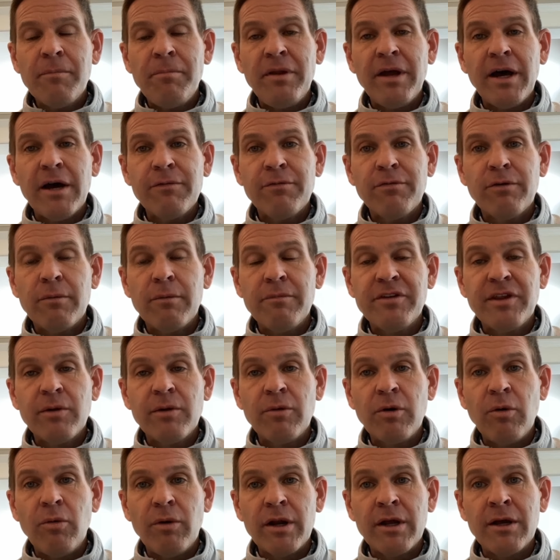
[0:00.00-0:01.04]
of the platforms
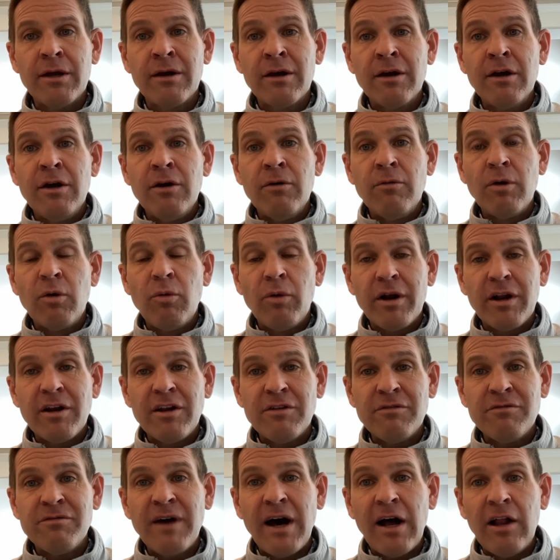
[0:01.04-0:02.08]
that we want to
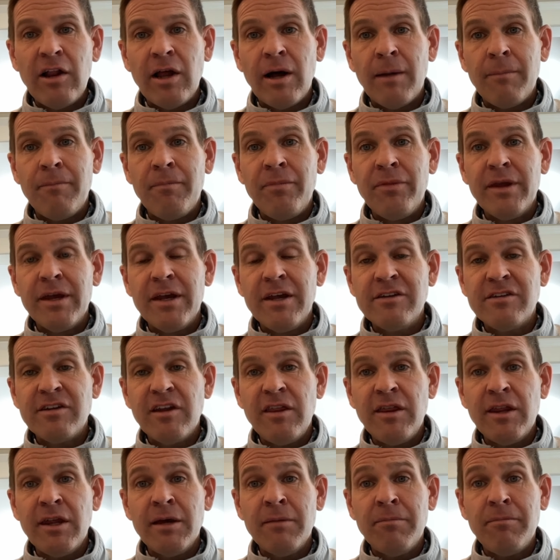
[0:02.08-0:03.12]
develop is
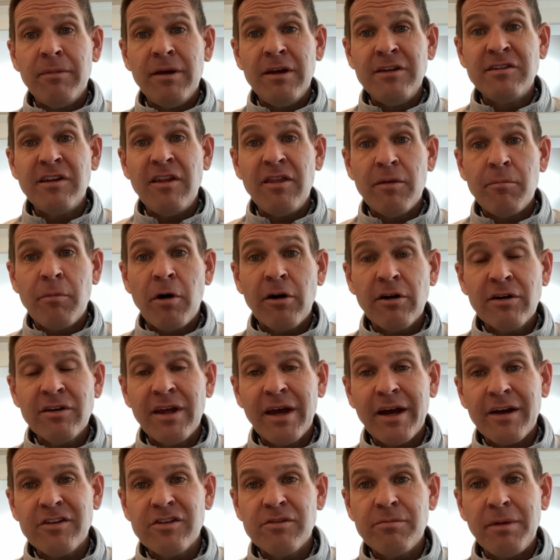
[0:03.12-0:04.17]
in the
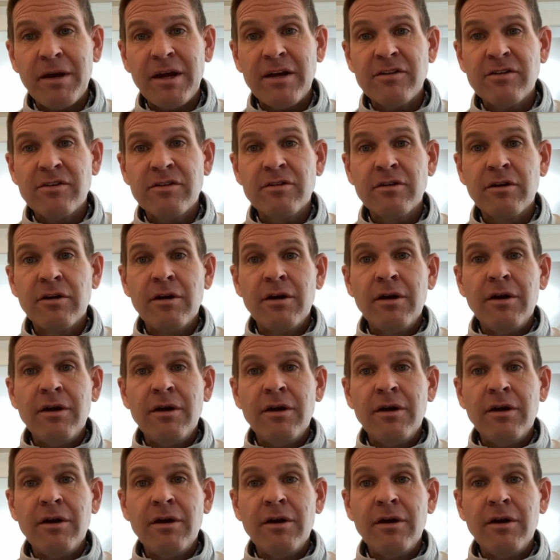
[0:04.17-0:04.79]
MarTech space.